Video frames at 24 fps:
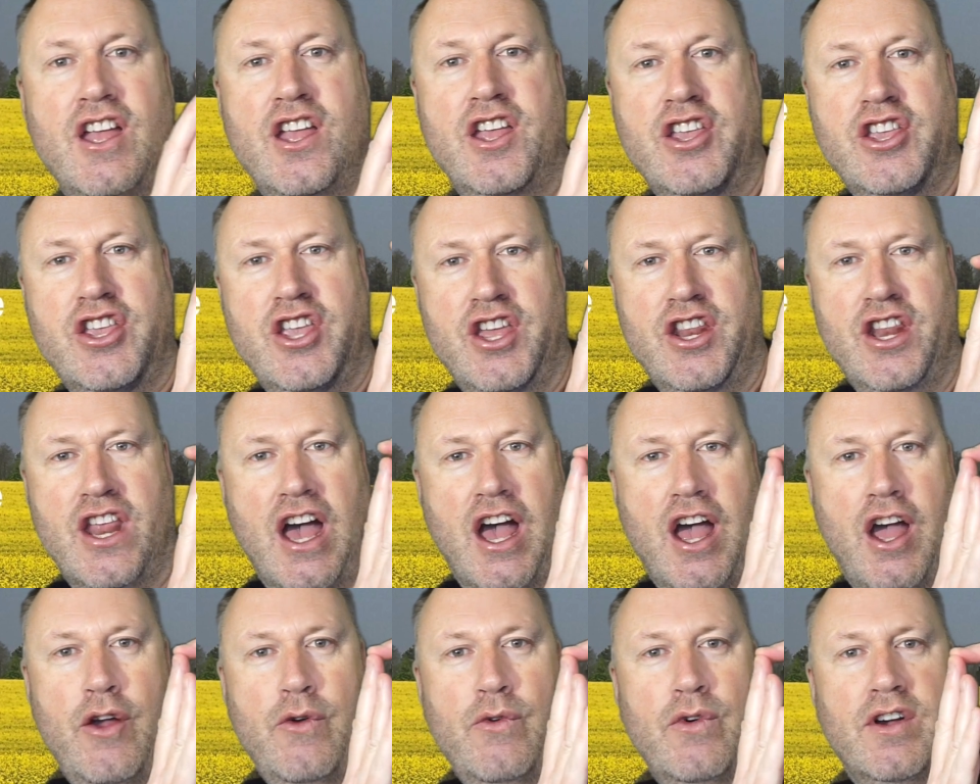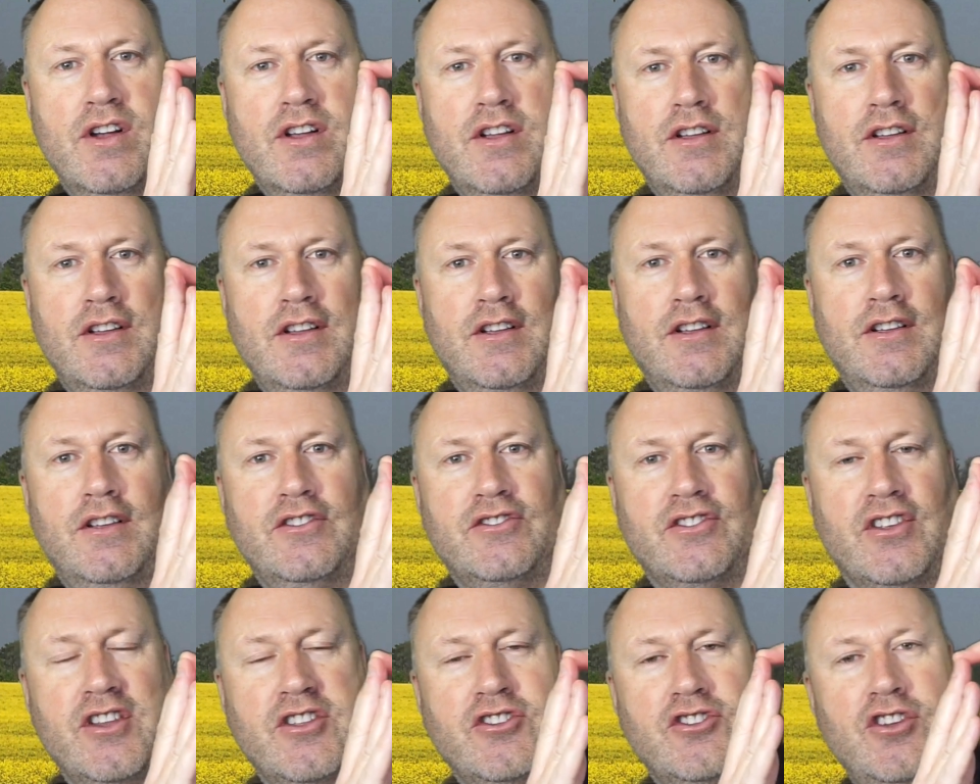you know,
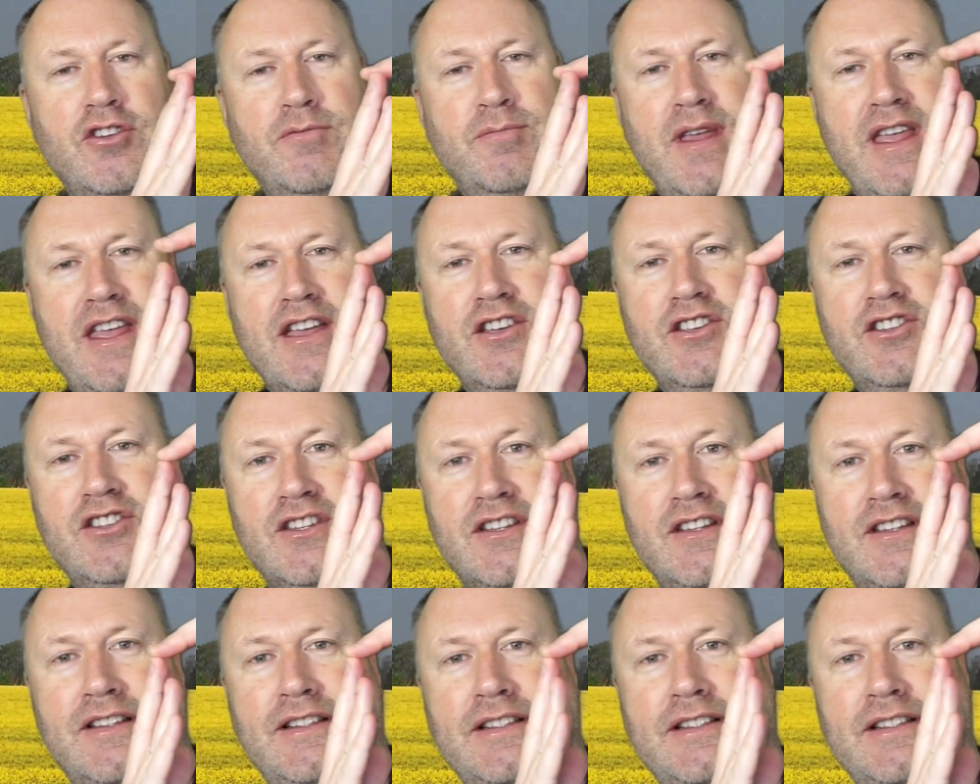it's only 2 metres.